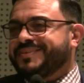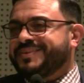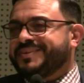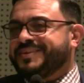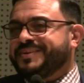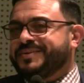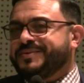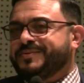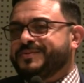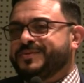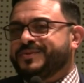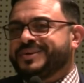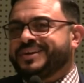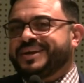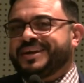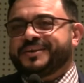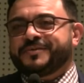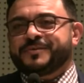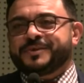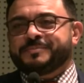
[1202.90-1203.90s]
You know,
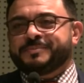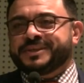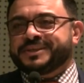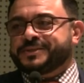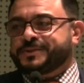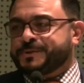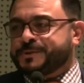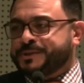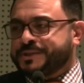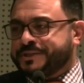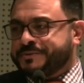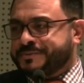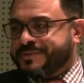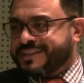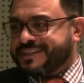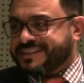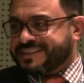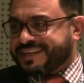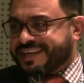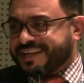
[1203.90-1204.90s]
I don't want to get associated
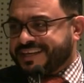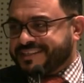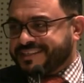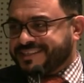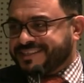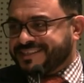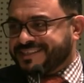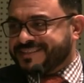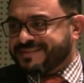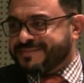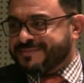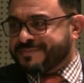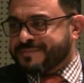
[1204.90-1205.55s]
with this case.